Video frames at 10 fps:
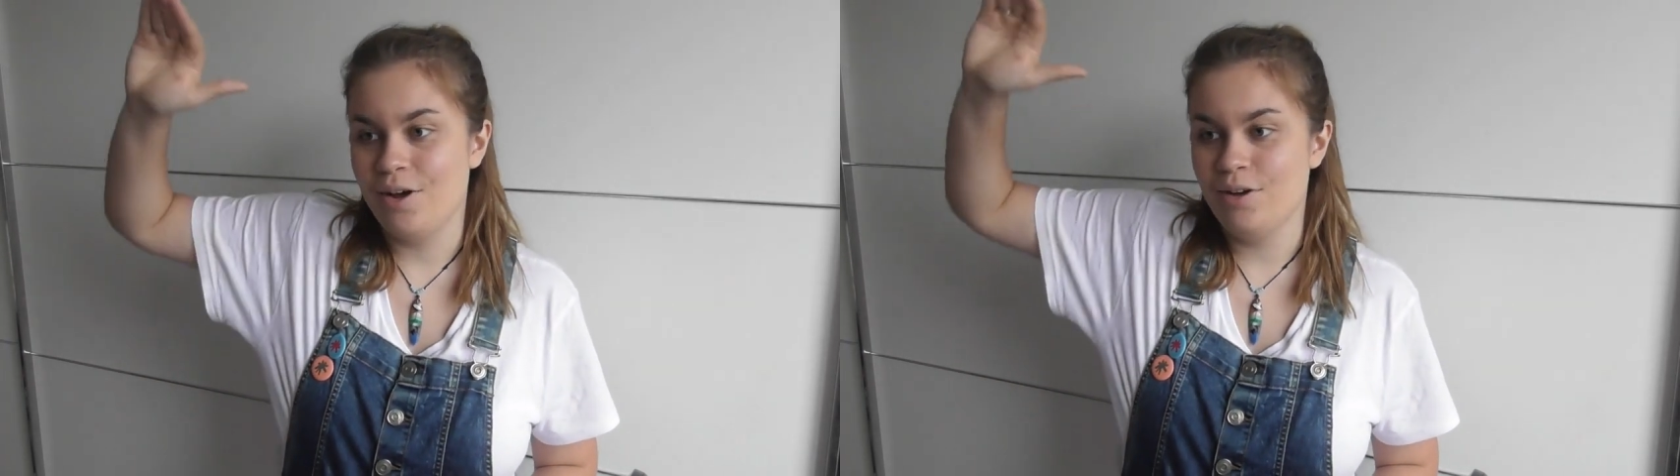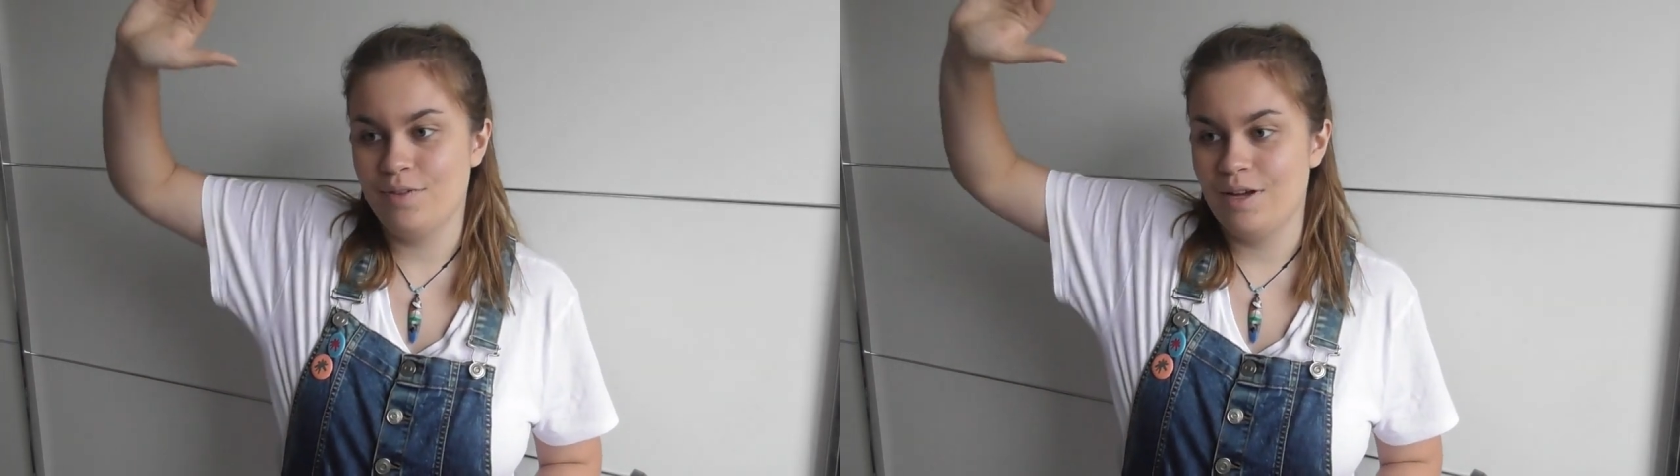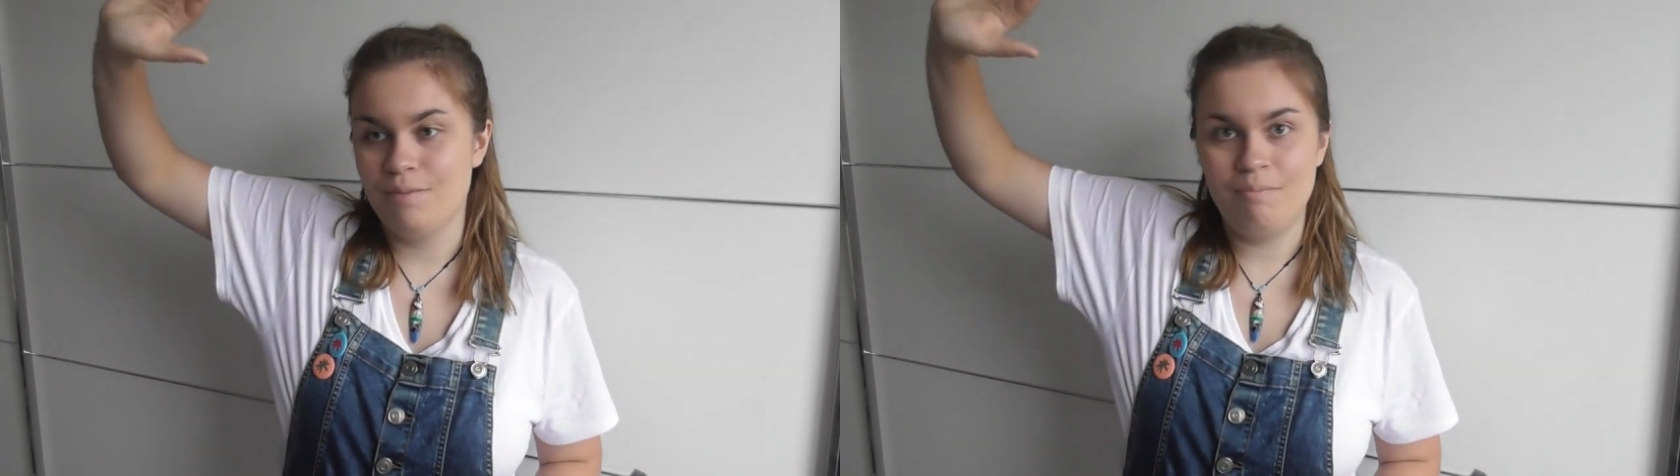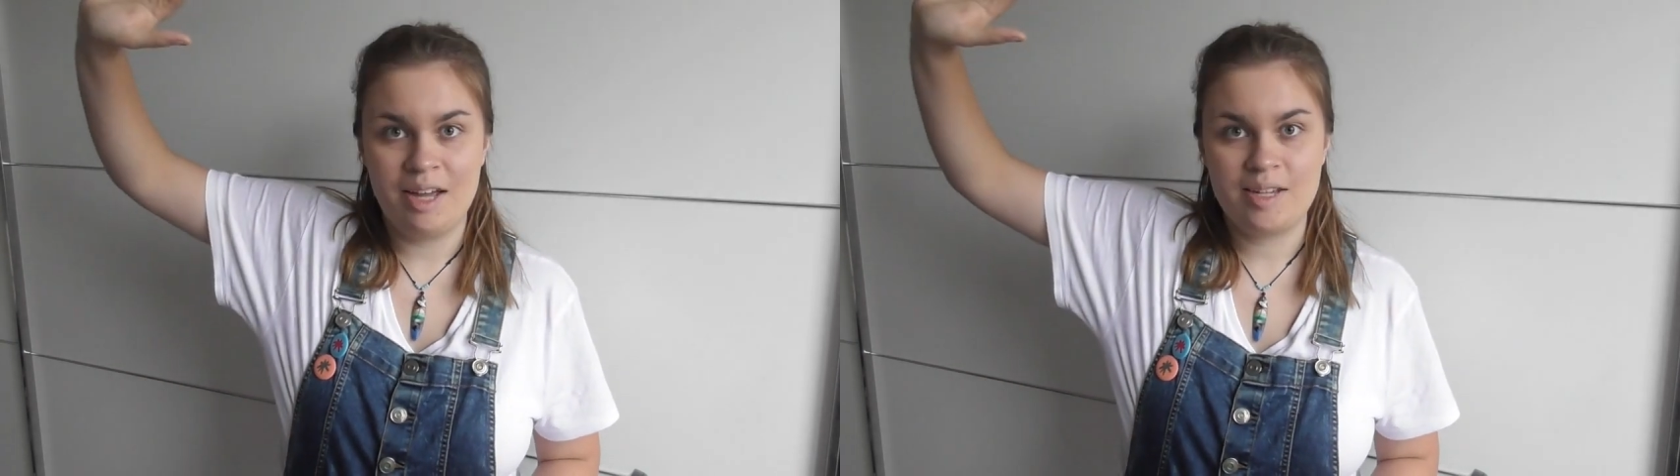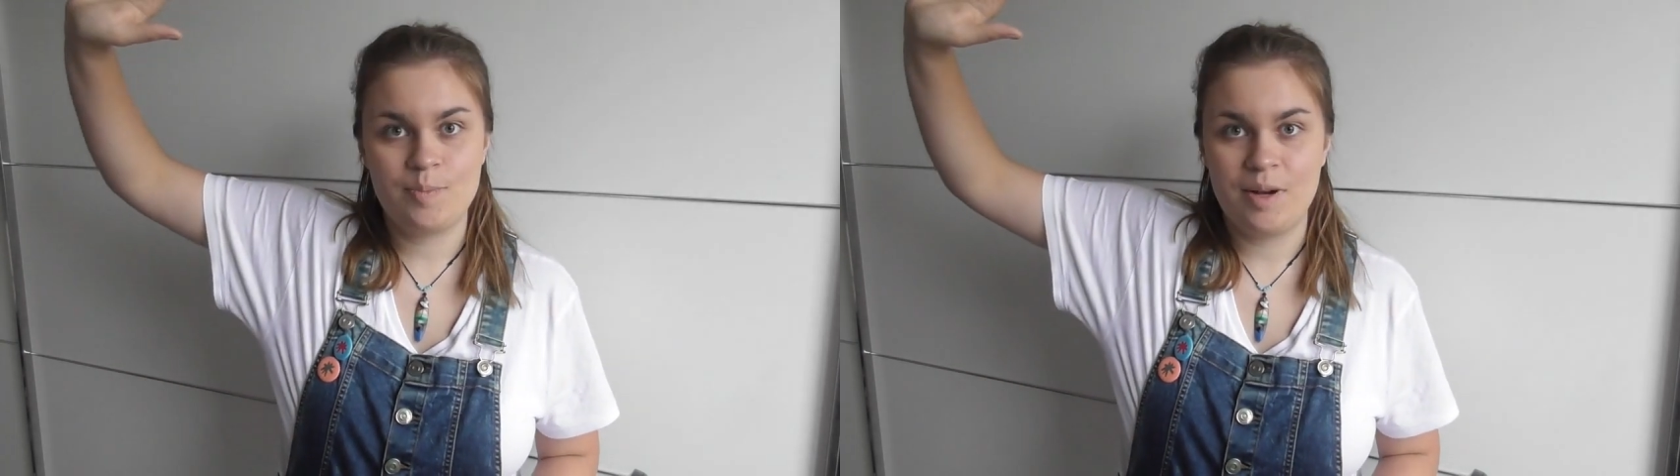over
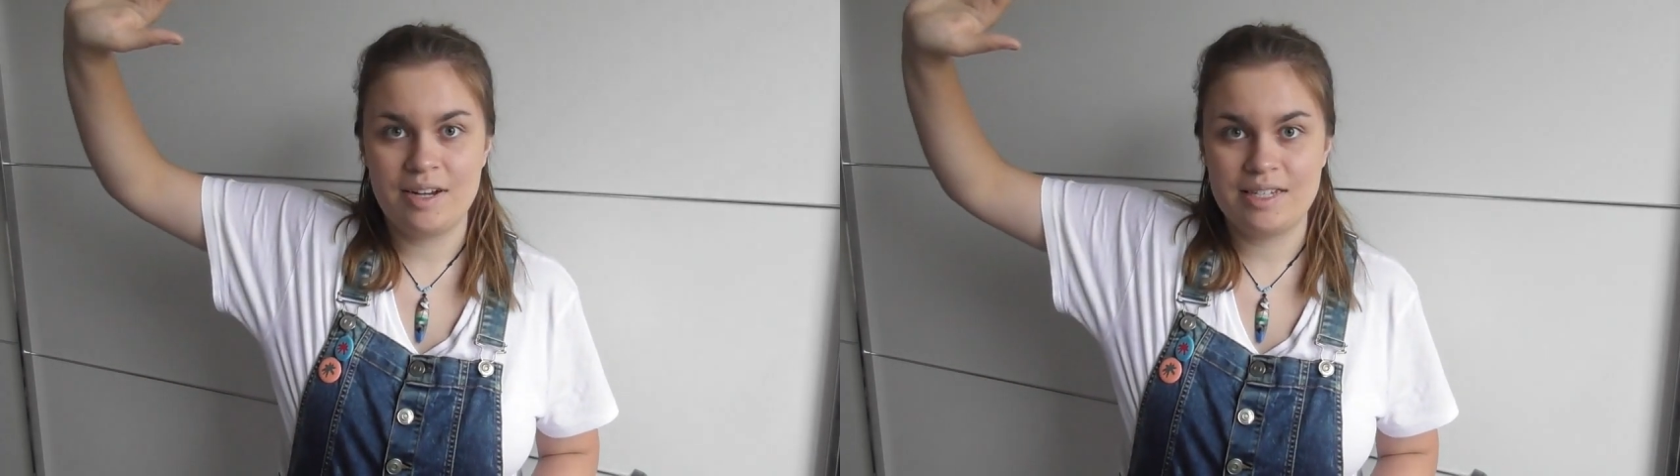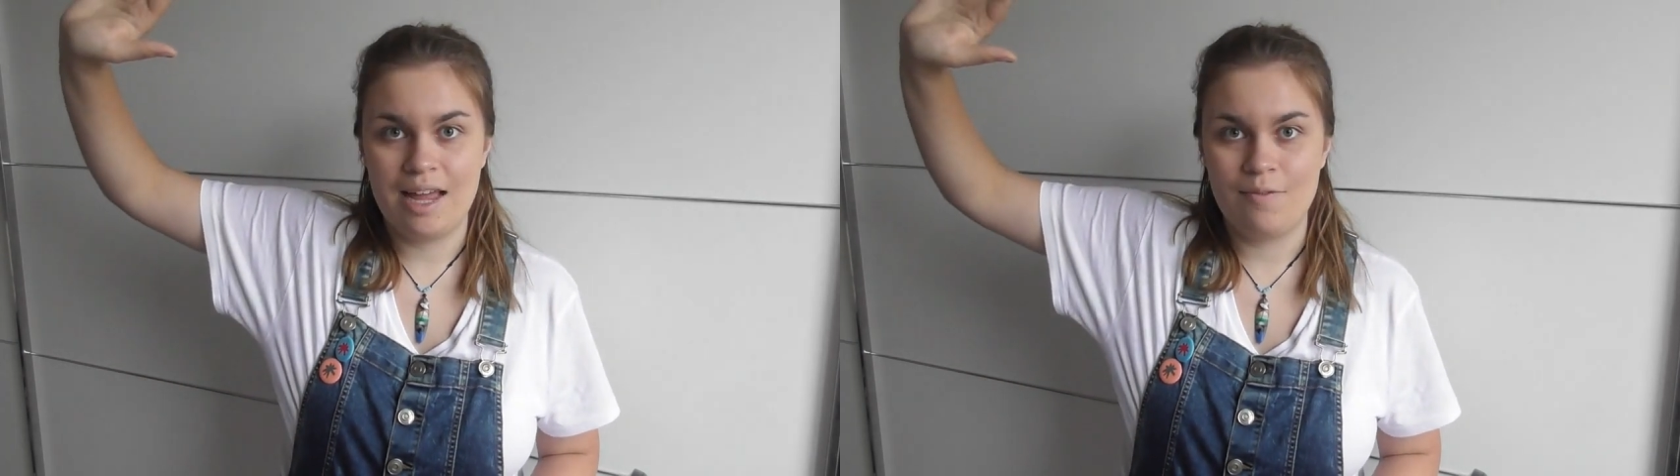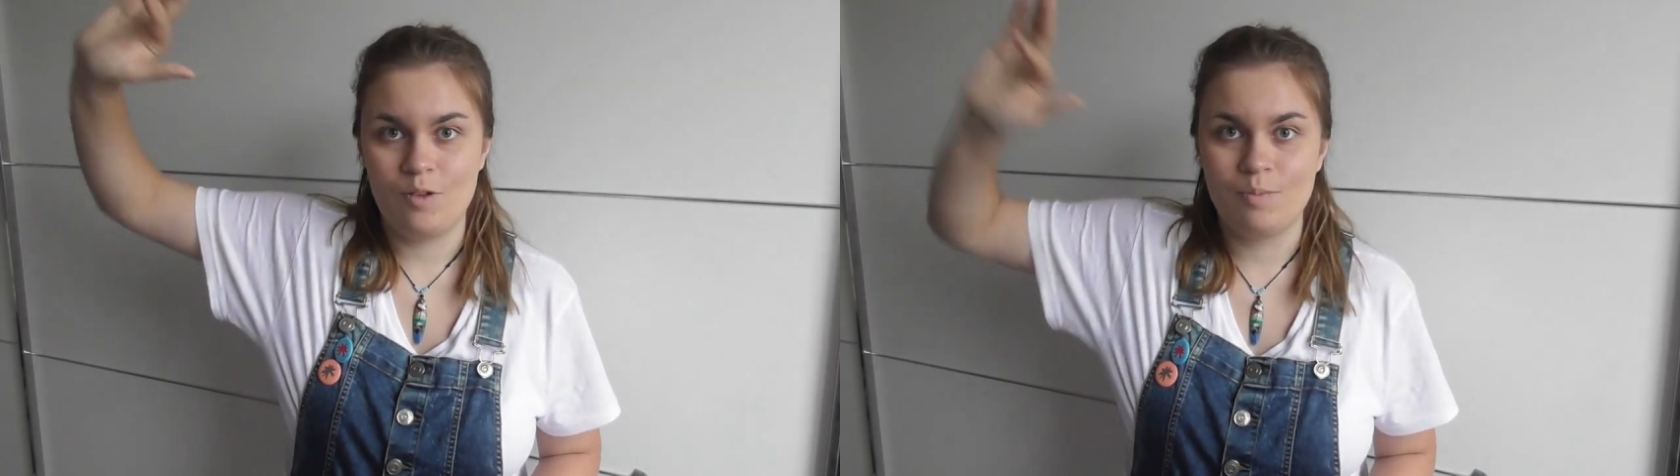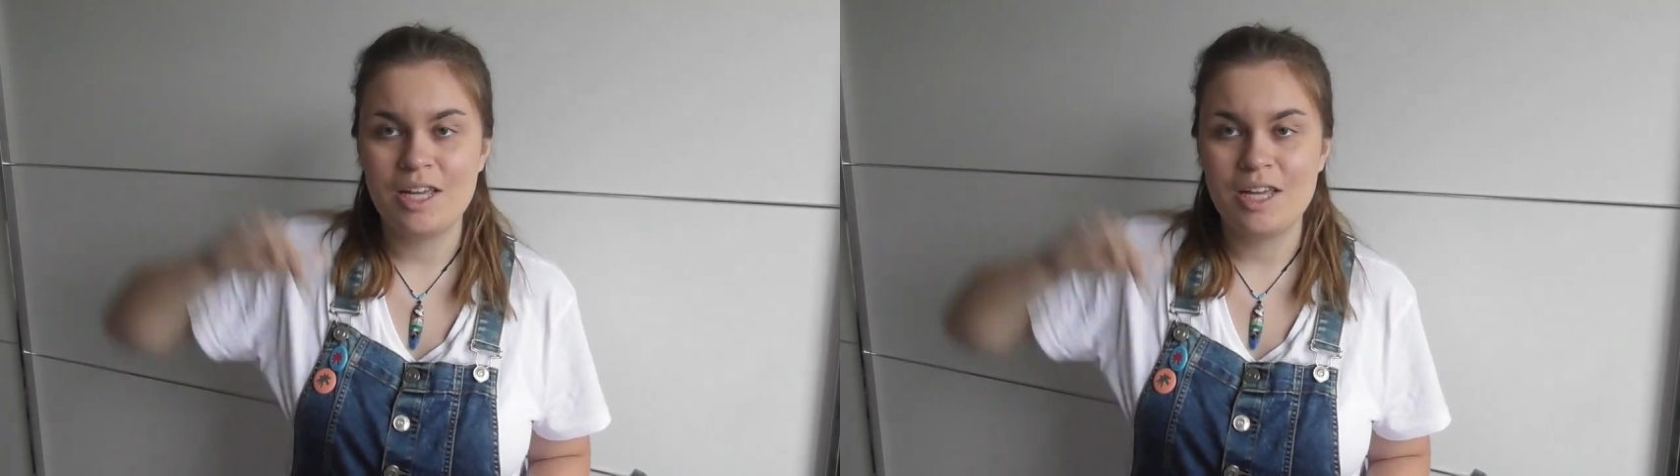my experience level,